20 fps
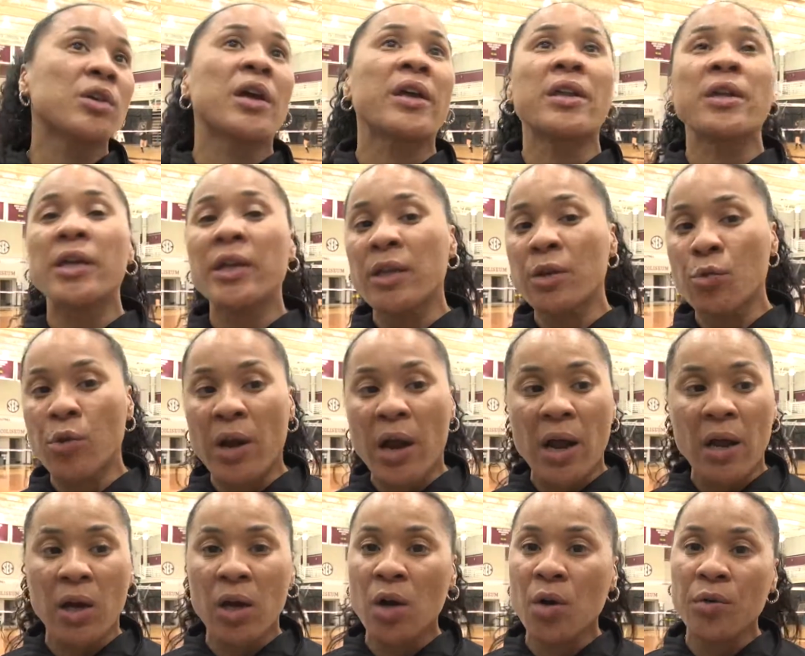Any, anywhere
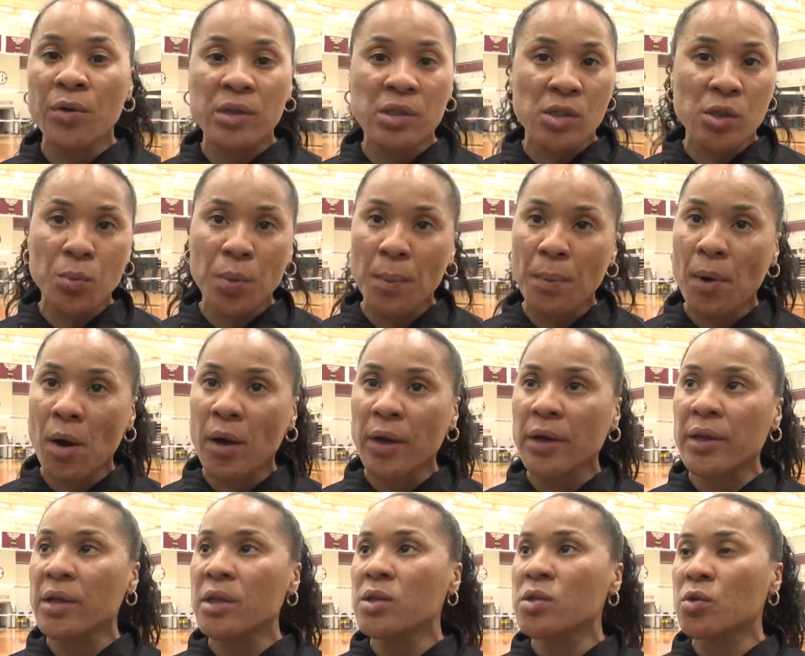I go, in the
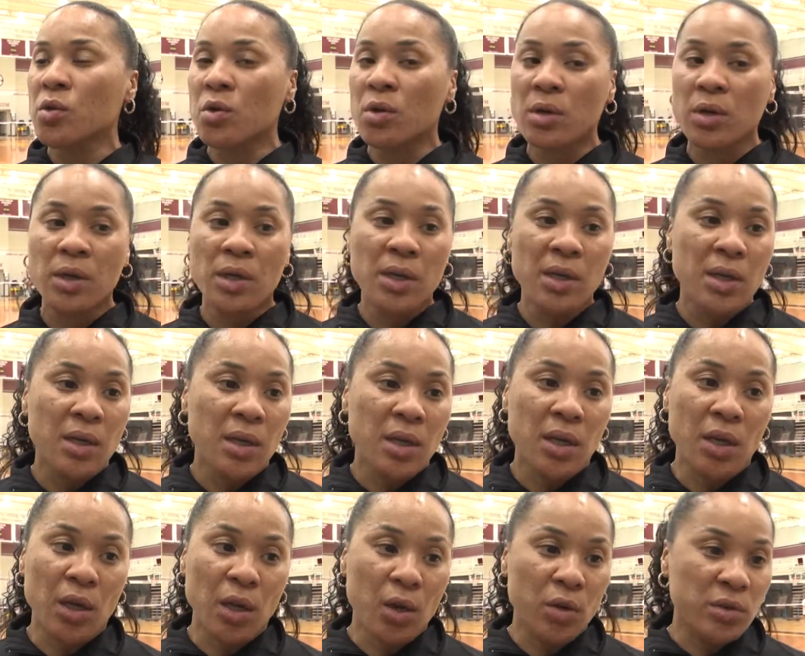supermarkets or,
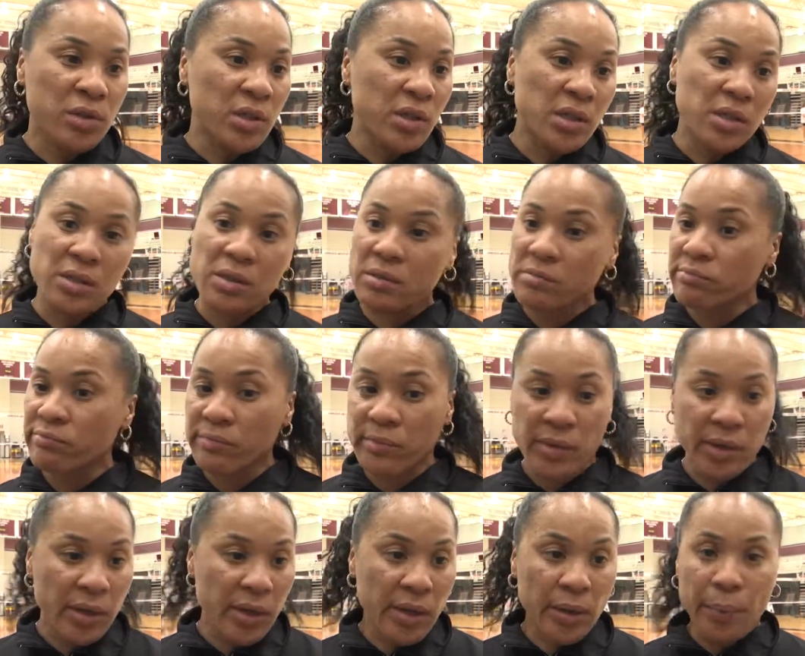you know, just
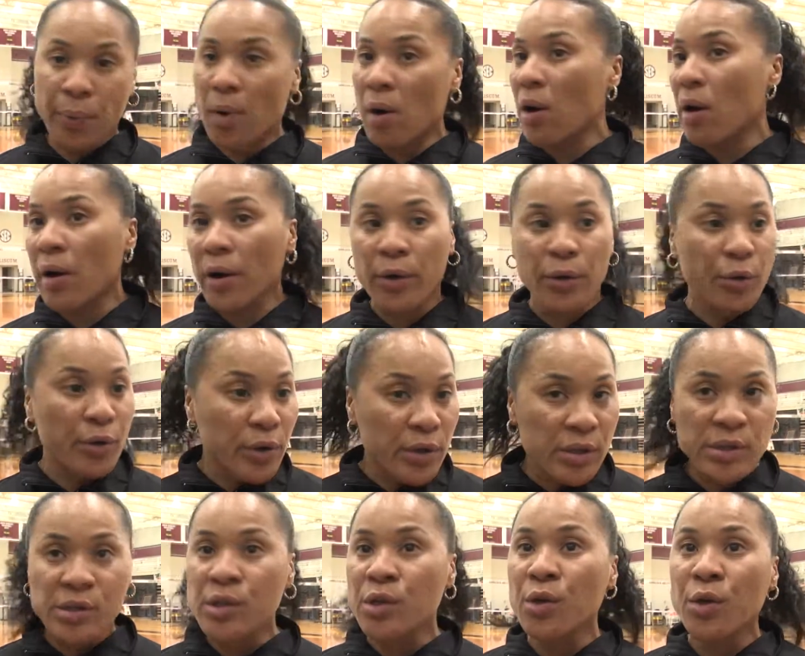in the park or the
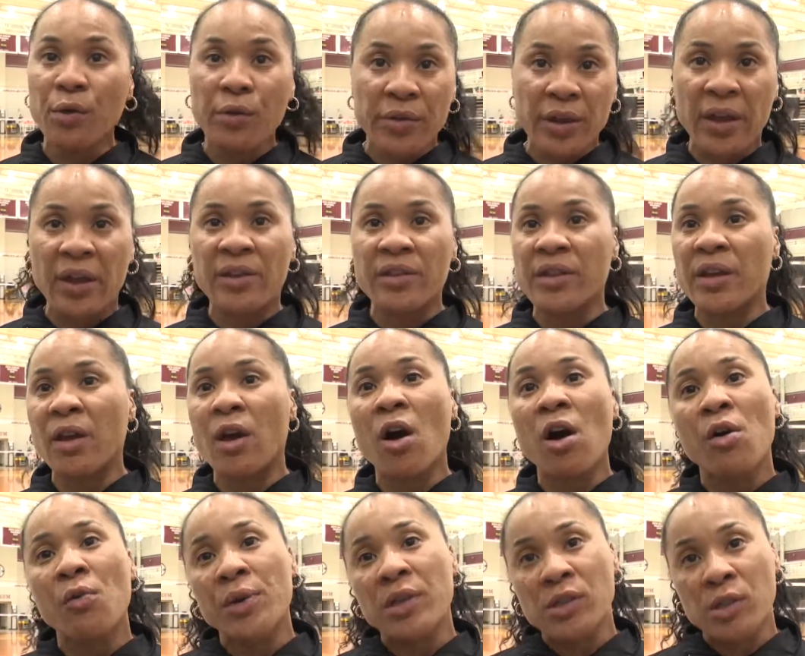zoo, they they
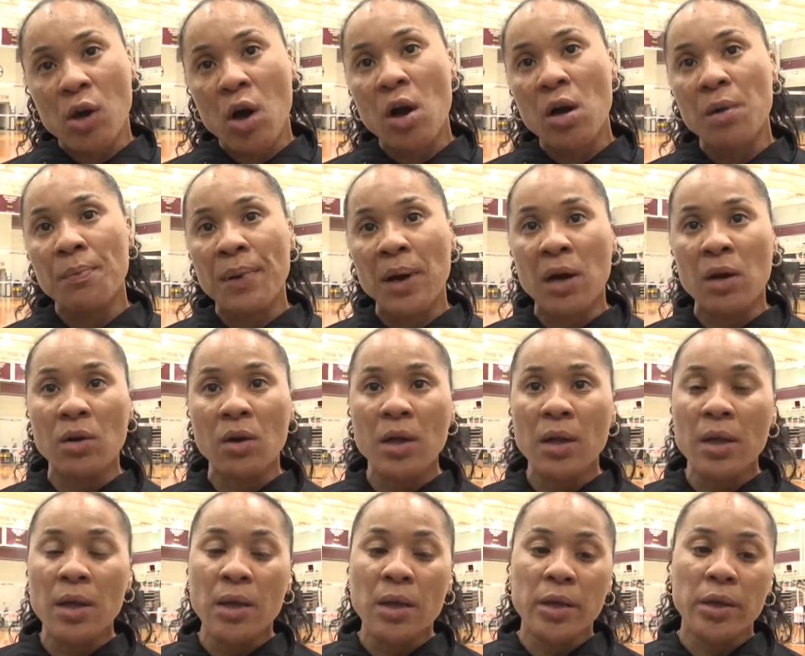always talk about,
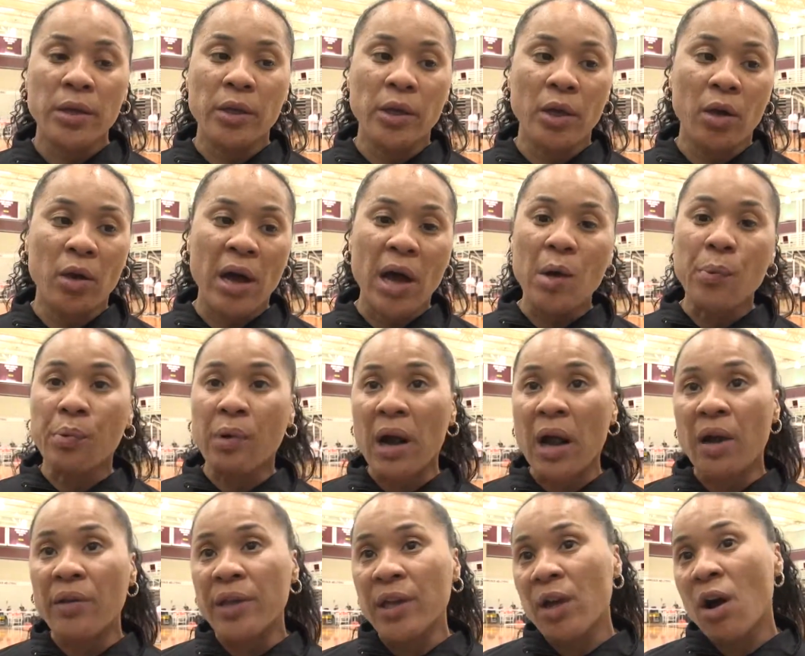you know, how
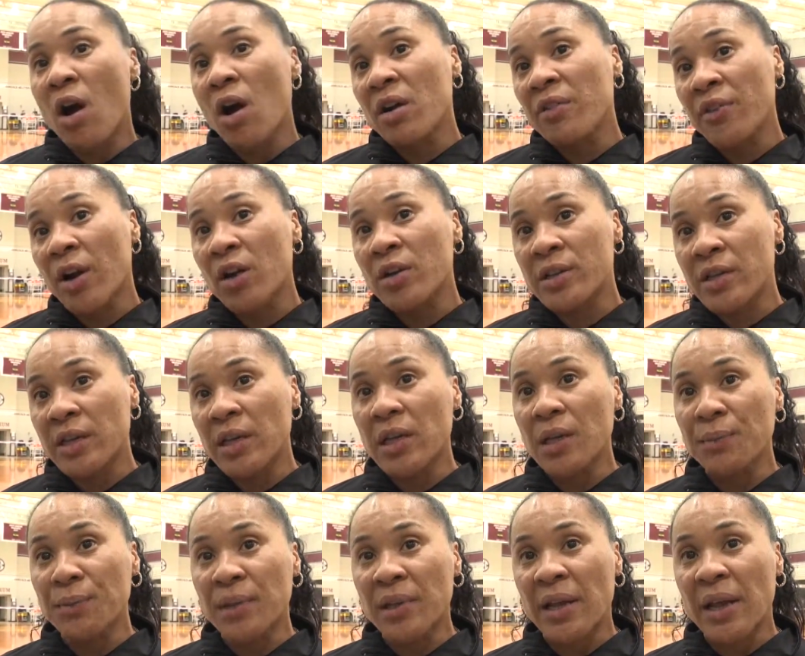proud they are of our
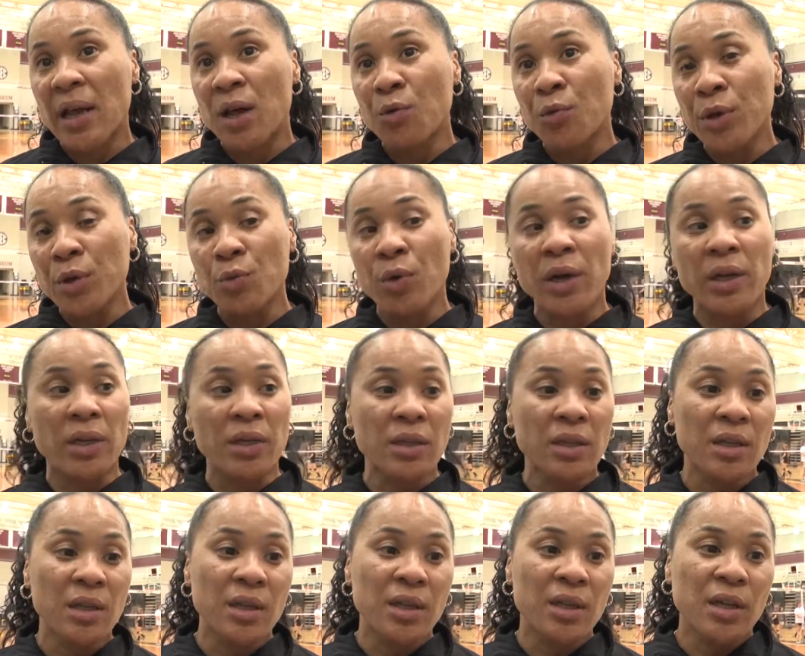team, and now we want to,
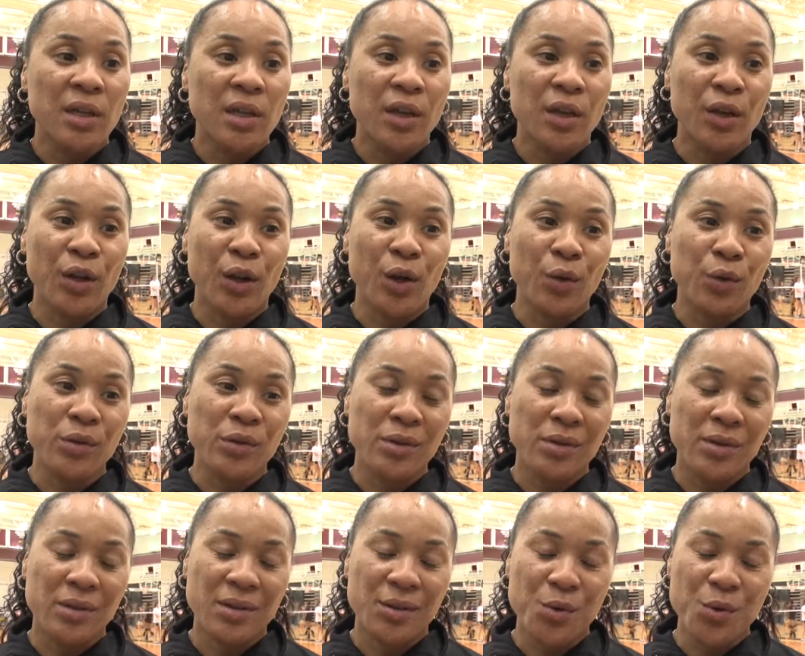you know,
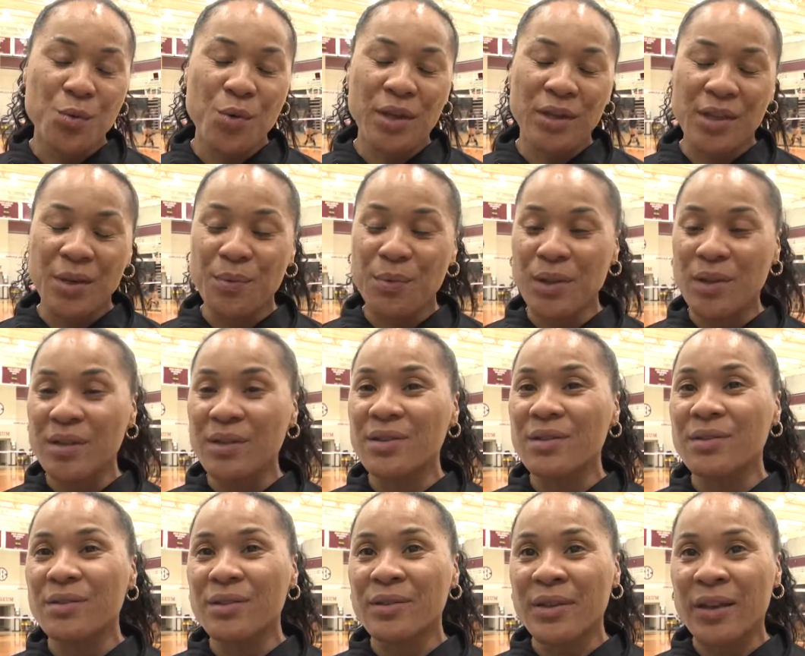we want them to
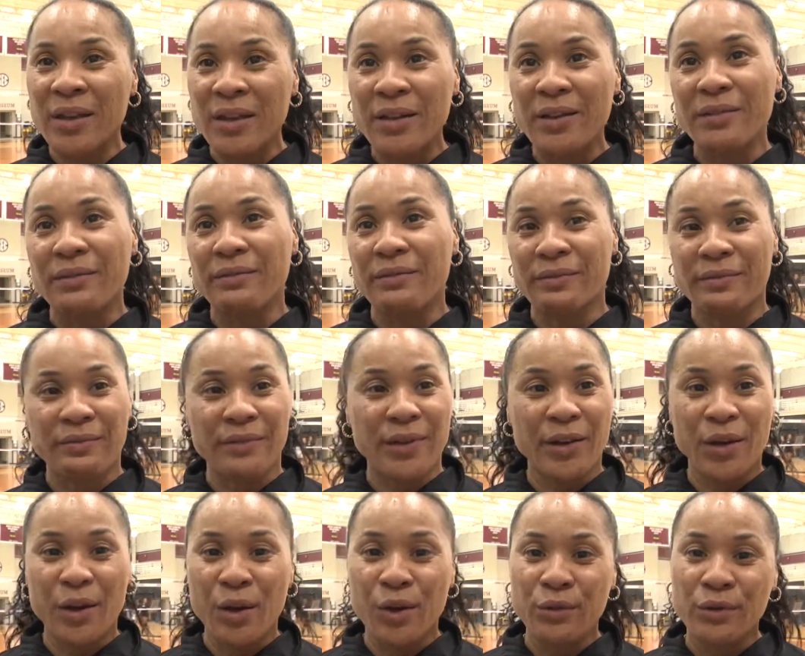get, you
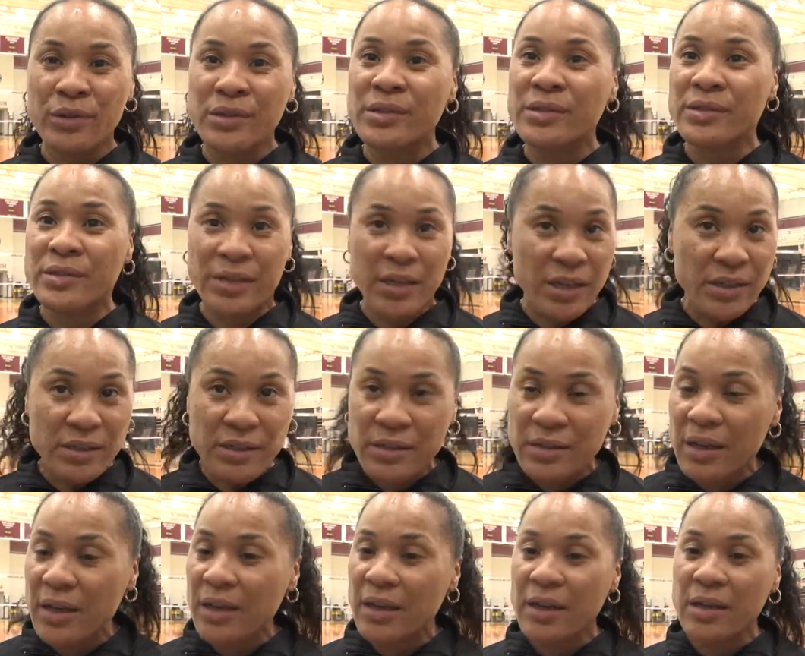know, season
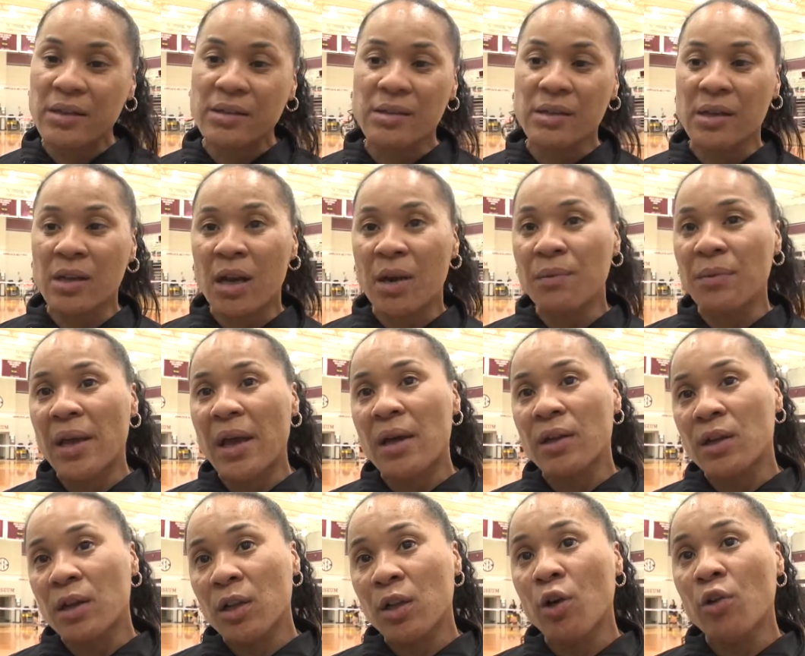tickets and come down
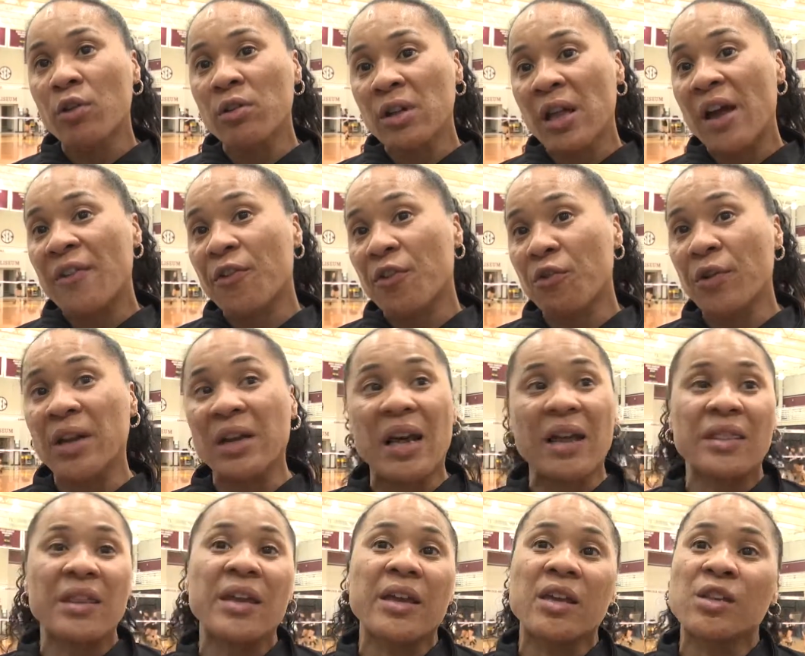to Colonial Life Arena. I
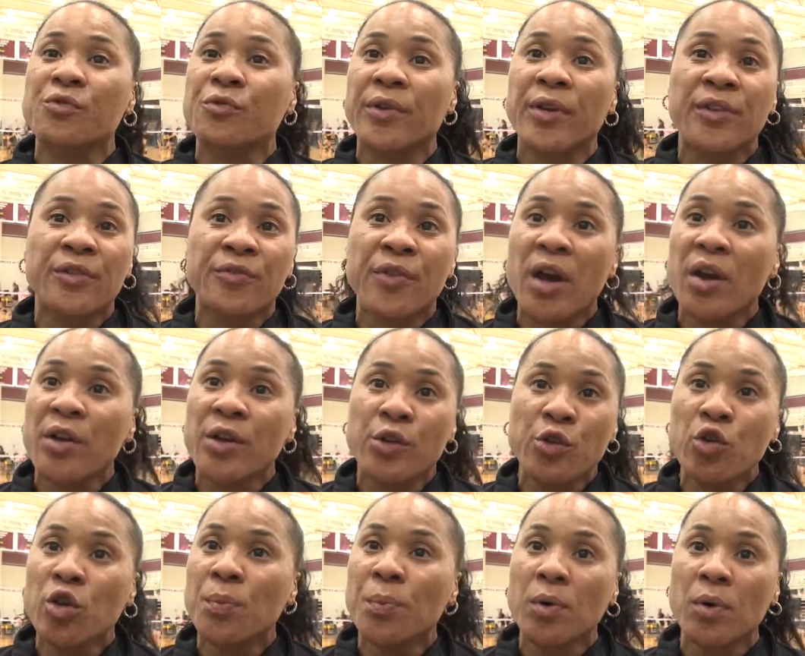think it's, it's very
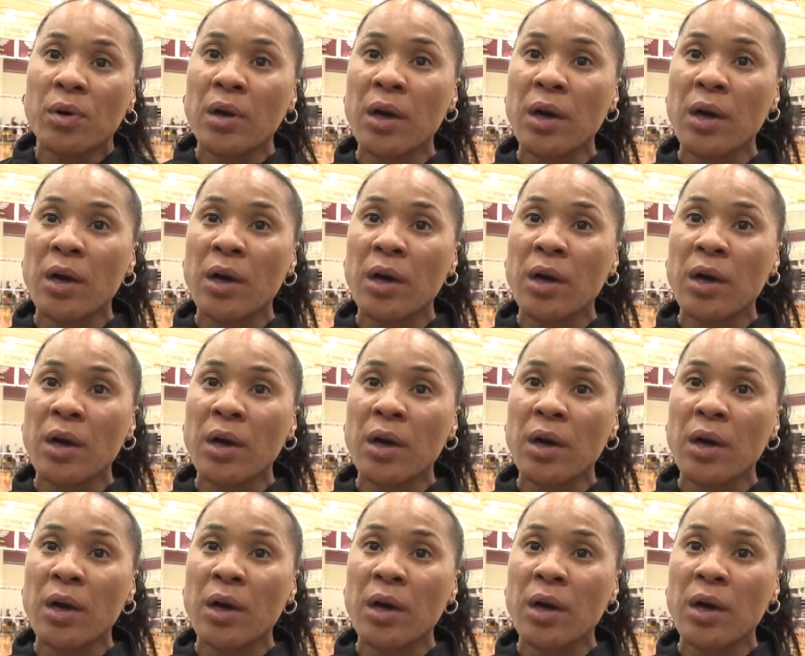doable.